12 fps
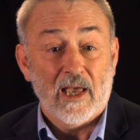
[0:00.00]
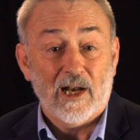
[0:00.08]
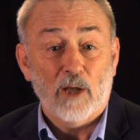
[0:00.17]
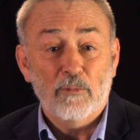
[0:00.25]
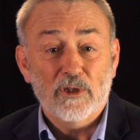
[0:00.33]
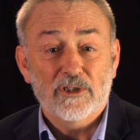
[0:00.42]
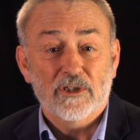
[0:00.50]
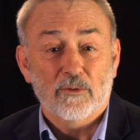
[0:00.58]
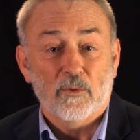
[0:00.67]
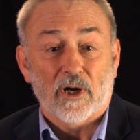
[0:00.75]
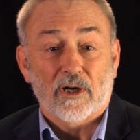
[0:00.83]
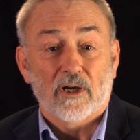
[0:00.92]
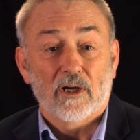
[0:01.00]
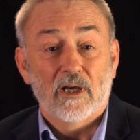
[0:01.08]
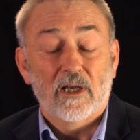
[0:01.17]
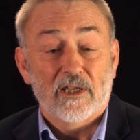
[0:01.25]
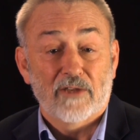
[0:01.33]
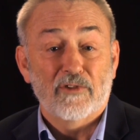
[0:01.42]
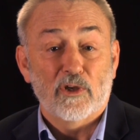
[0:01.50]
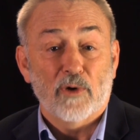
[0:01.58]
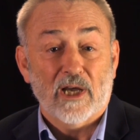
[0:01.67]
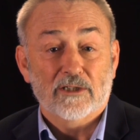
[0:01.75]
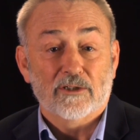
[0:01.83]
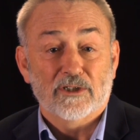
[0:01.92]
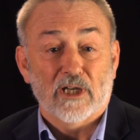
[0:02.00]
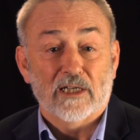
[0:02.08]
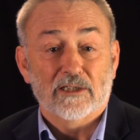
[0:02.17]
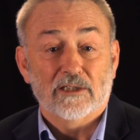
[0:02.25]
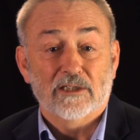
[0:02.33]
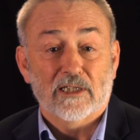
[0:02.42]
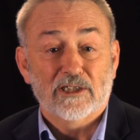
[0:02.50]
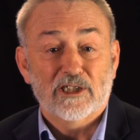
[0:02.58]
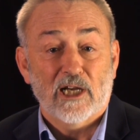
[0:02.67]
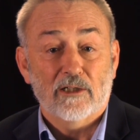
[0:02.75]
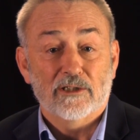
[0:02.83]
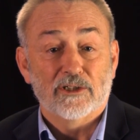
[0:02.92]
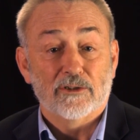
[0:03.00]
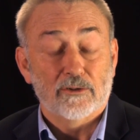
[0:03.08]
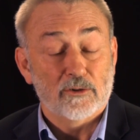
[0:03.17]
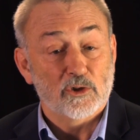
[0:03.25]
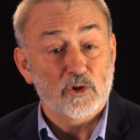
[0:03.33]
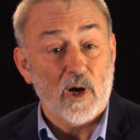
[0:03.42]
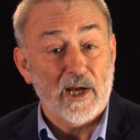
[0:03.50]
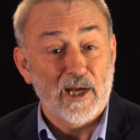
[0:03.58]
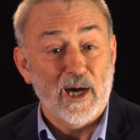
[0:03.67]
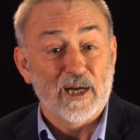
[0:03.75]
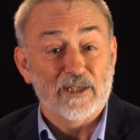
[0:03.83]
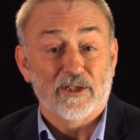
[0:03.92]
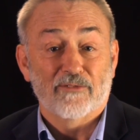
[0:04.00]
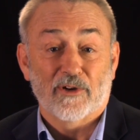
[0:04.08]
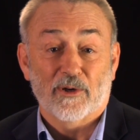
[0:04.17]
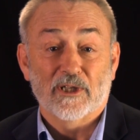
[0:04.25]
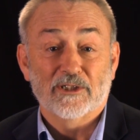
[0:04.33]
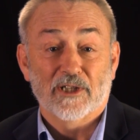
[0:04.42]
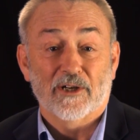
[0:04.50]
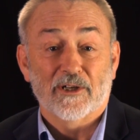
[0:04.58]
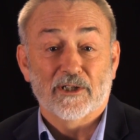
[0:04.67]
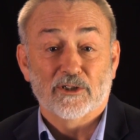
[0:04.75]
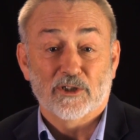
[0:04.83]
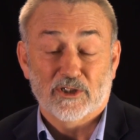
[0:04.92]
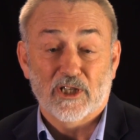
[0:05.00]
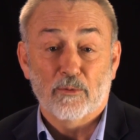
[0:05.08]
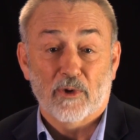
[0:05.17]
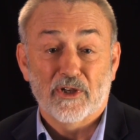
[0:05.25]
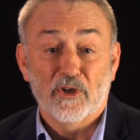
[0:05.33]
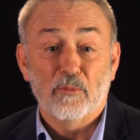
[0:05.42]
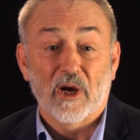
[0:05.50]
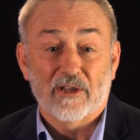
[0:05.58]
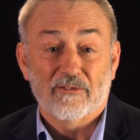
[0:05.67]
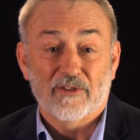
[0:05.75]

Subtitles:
And I'll put you to work, giving you exercises that challenge you to try on the various areas to see where you might